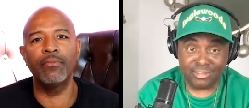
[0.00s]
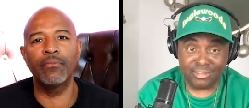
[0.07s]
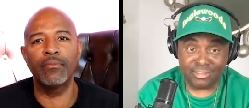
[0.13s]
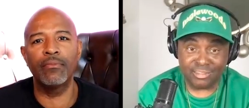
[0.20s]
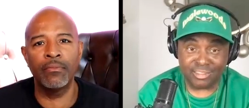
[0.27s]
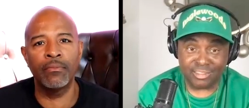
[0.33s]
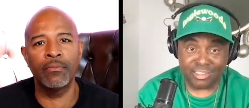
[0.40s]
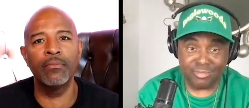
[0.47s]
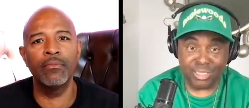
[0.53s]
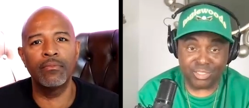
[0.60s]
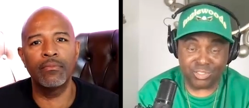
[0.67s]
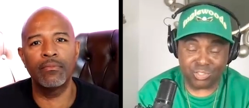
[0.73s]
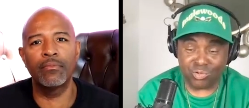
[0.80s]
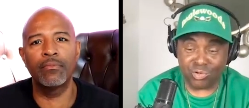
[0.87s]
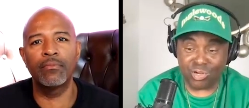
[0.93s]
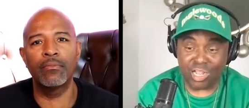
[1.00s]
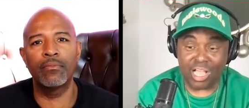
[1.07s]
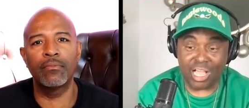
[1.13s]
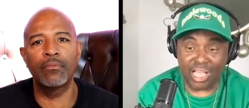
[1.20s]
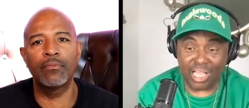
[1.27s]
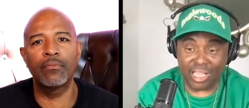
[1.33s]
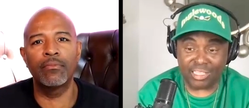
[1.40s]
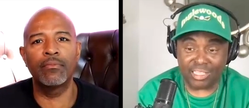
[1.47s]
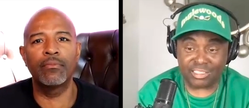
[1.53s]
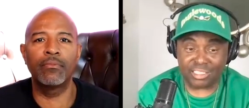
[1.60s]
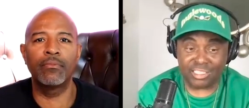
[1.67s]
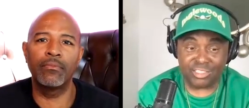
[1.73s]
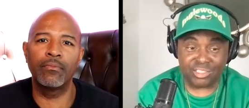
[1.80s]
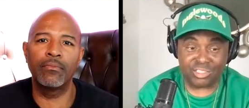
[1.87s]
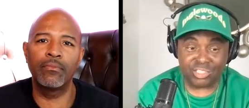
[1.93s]
Speaker 1: Mm-hmm. She makes sure I
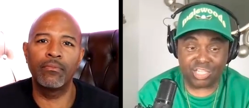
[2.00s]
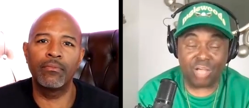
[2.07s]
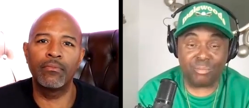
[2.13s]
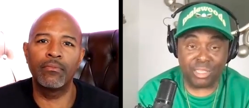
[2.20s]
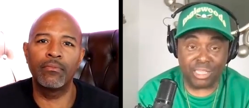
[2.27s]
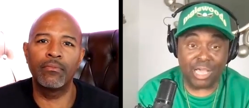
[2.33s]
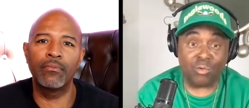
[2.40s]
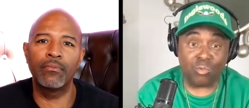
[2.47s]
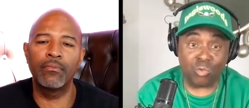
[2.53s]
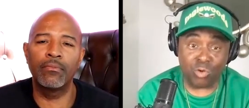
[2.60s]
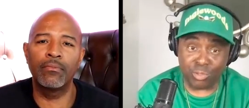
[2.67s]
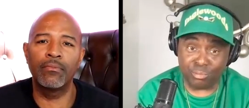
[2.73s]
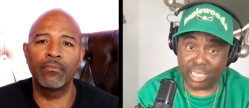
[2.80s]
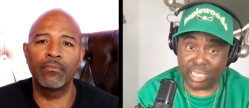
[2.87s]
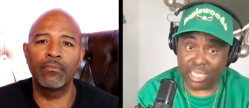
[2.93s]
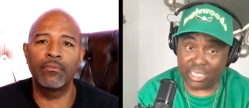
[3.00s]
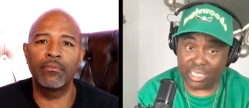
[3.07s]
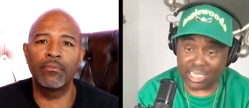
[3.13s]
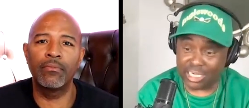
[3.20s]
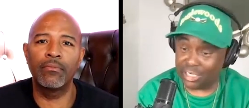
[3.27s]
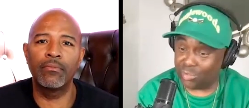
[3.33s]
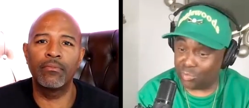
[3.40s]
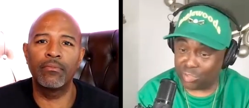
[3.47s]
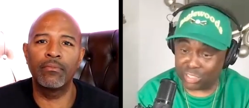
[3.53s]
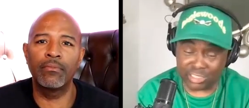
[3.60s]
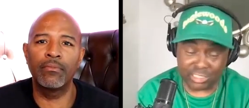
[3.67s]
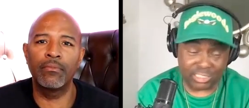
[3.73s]
she taught me that word balance. I didn't know a